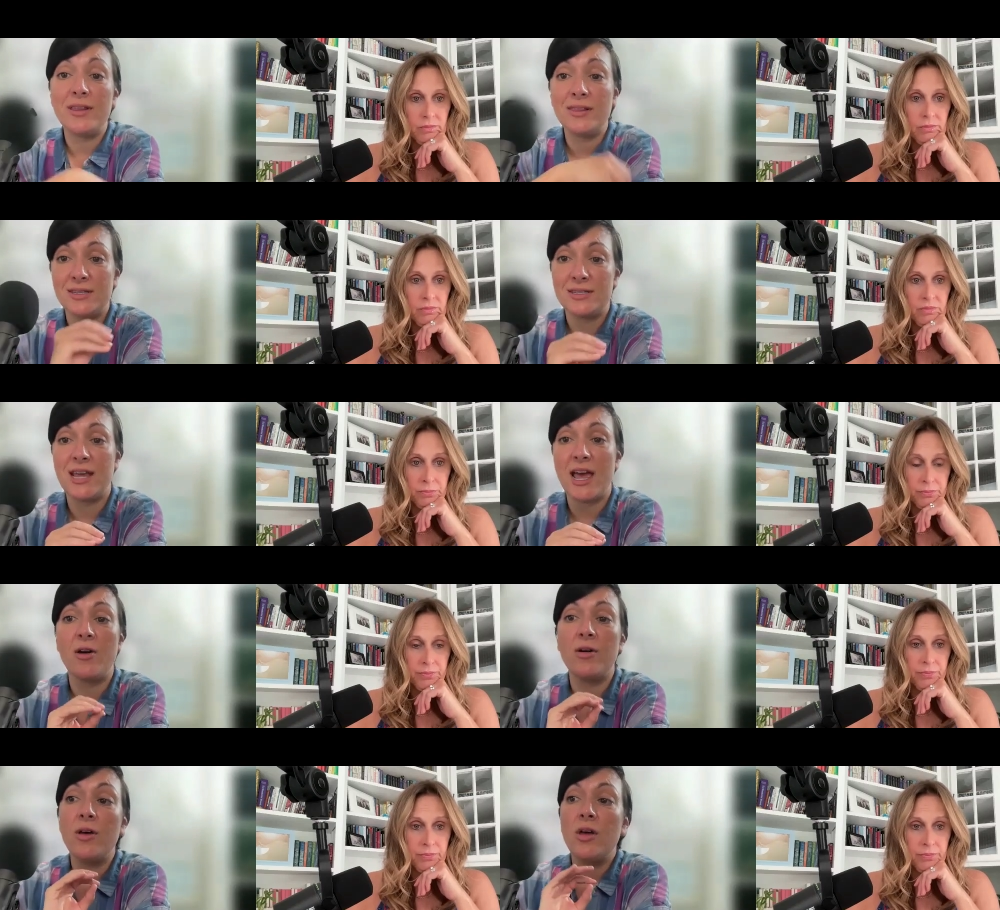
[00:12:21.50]
Speaker 1: and list
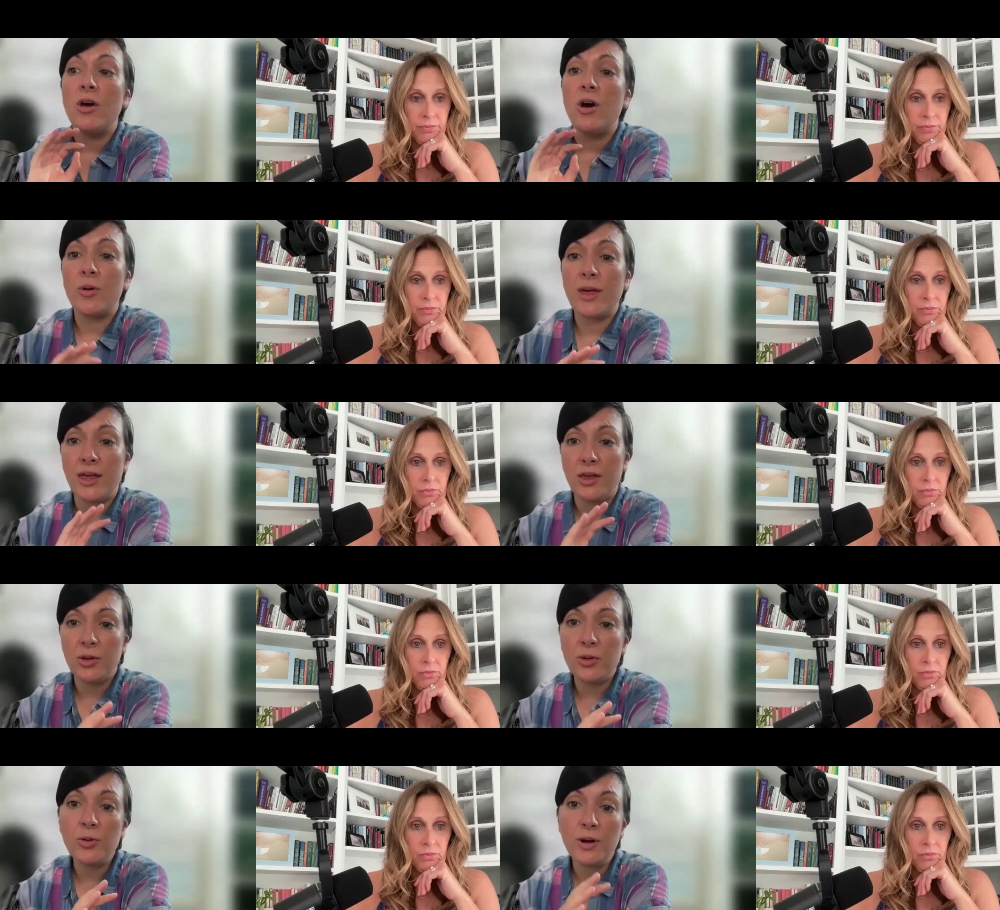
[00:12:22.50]
out okay,
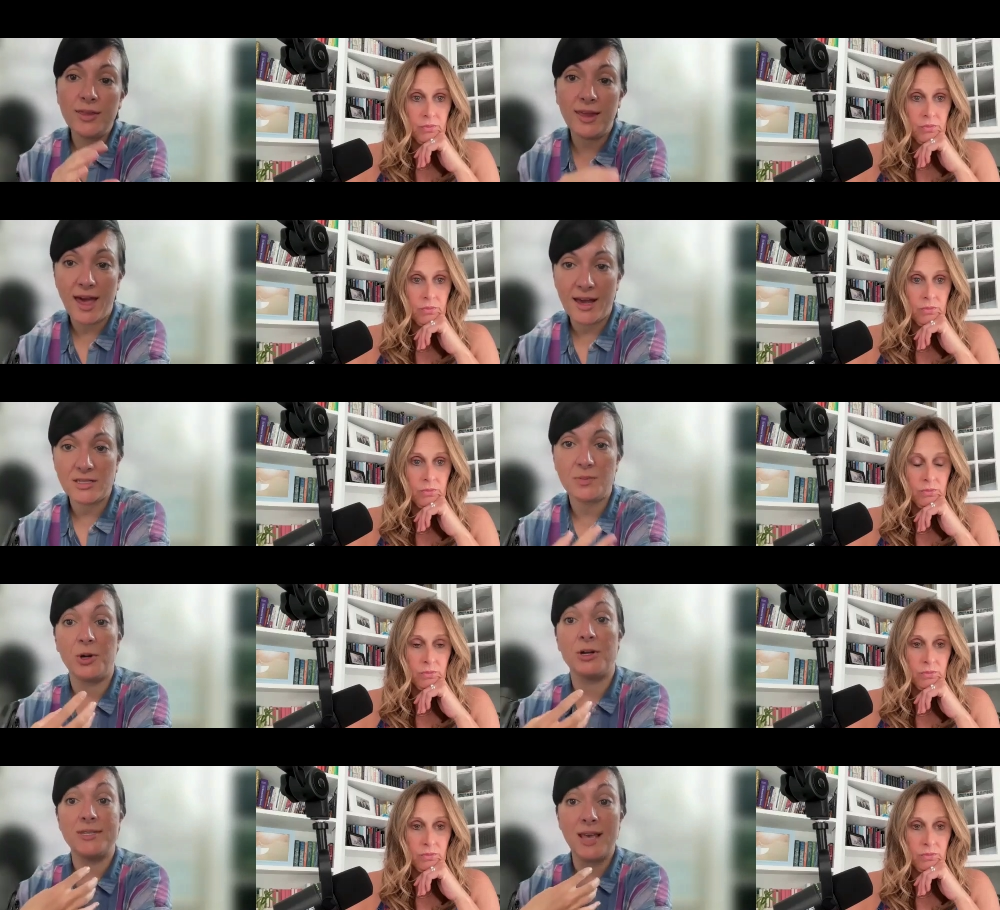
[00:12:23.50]
who are the
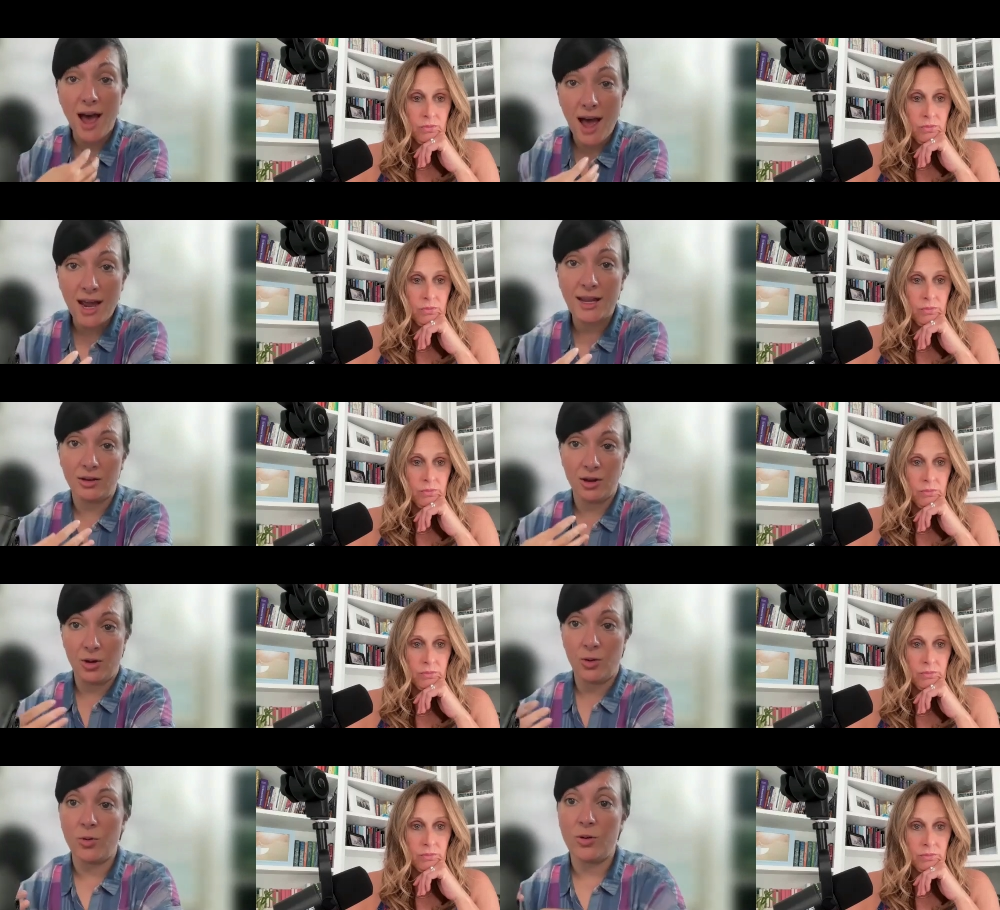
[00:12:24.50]
experts I
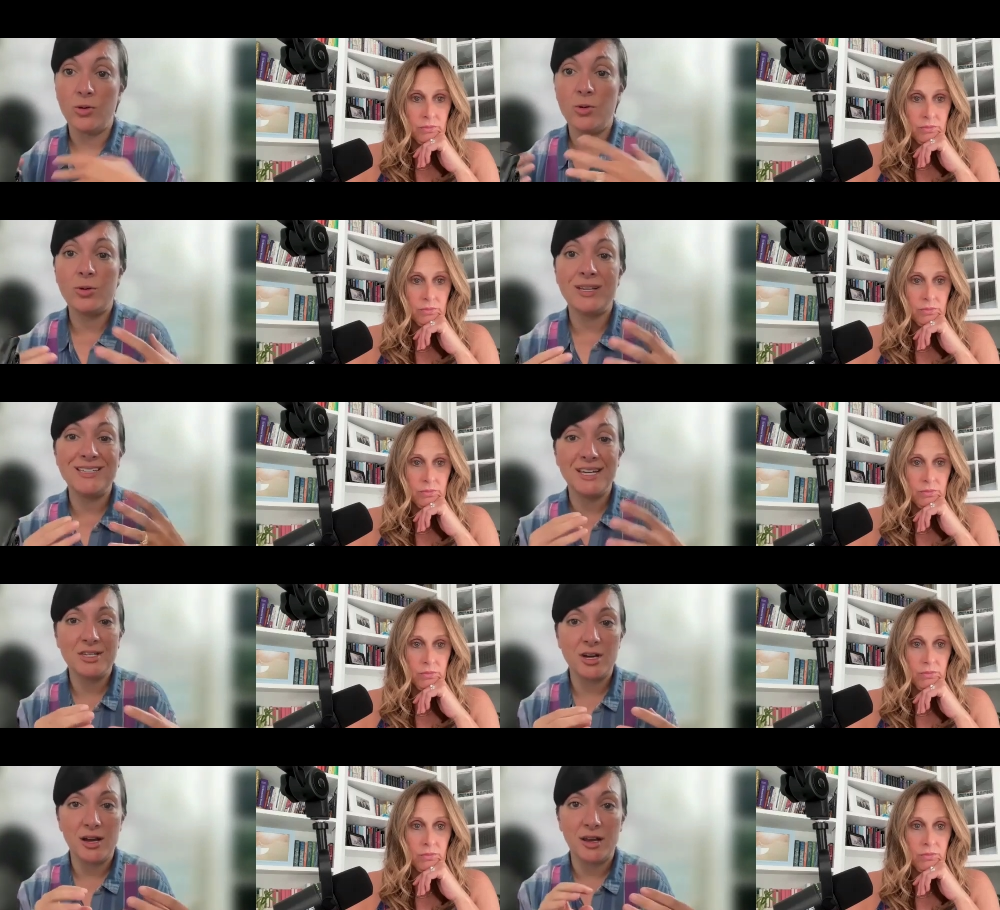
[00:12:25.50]
know who could
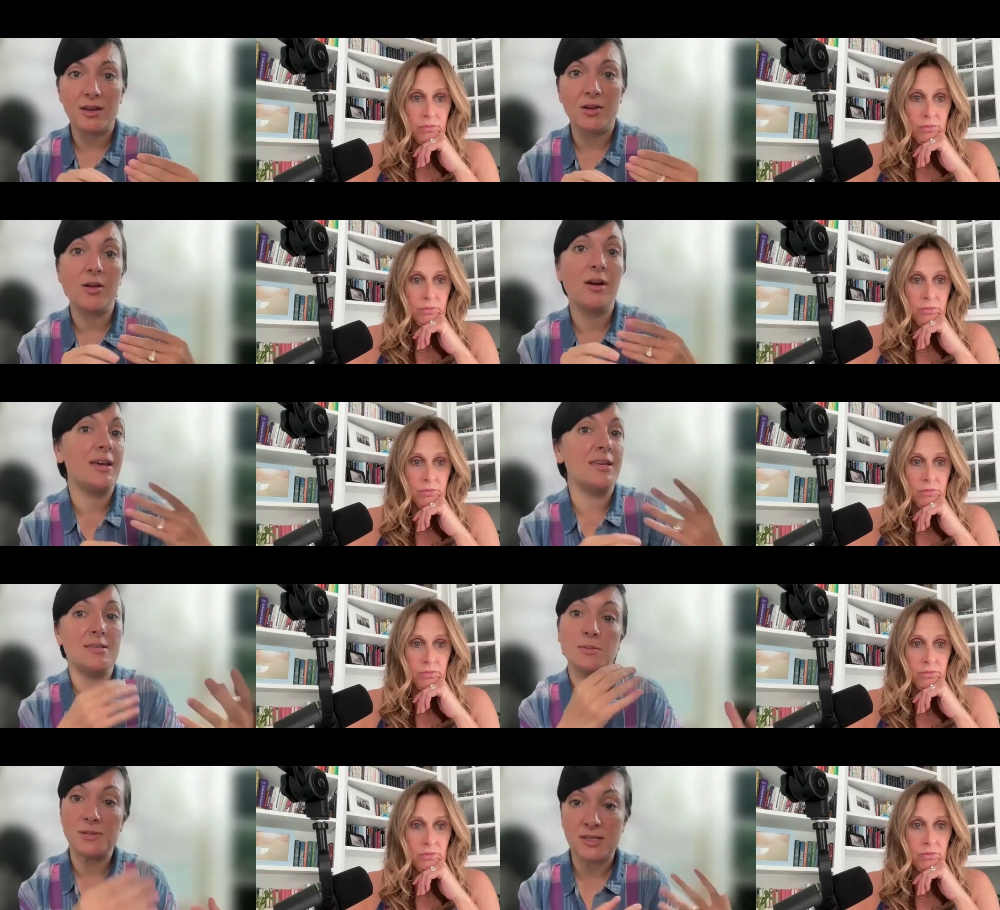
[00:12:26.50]
teach on a
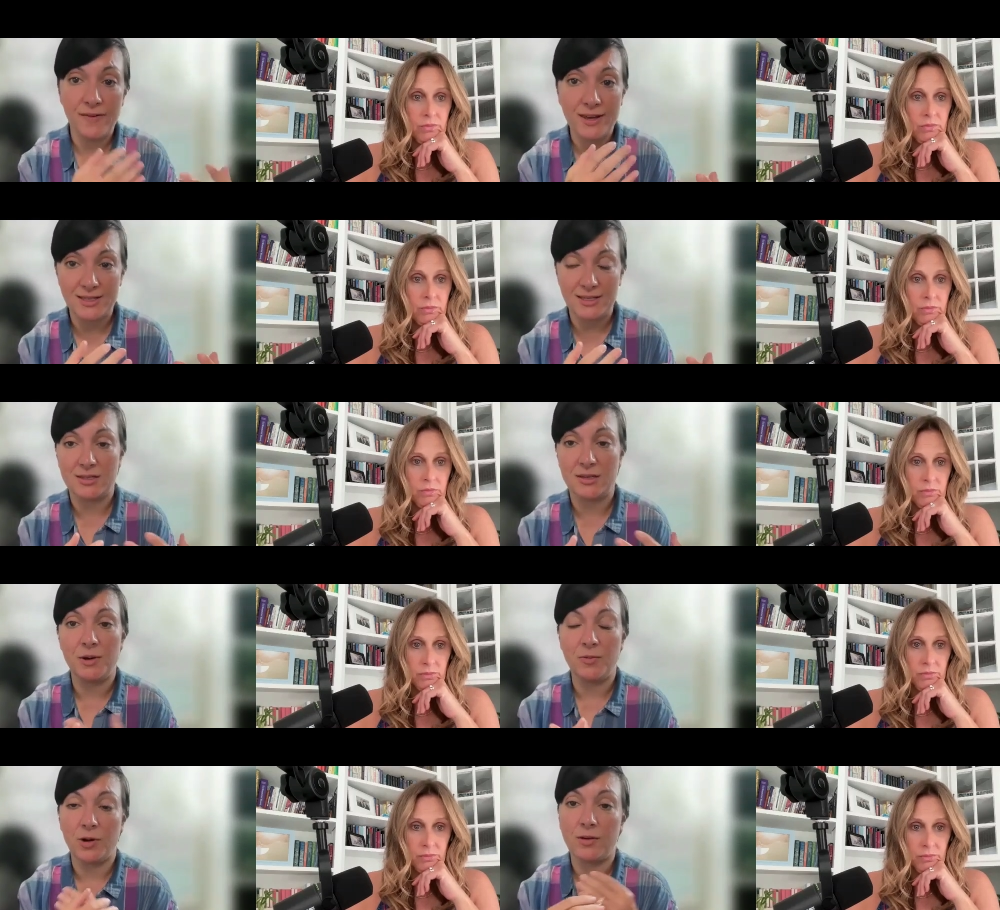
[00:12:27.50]
specific system
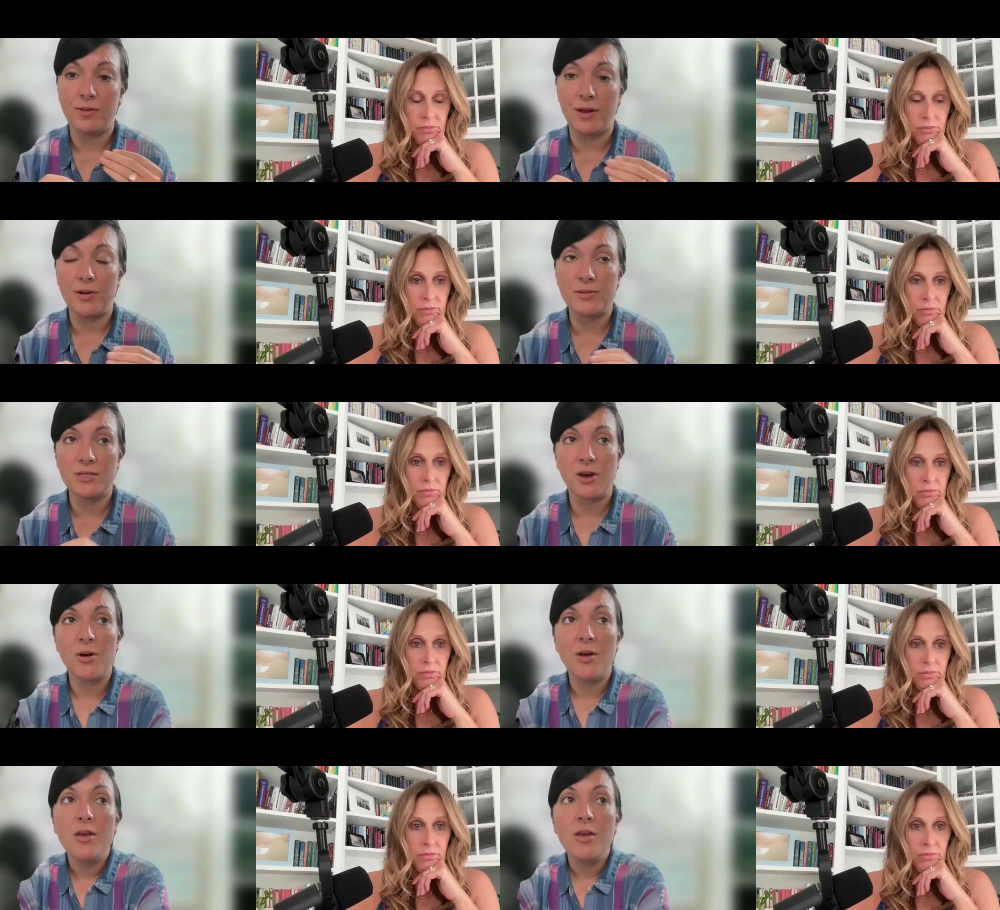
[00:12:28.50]
and workflow. So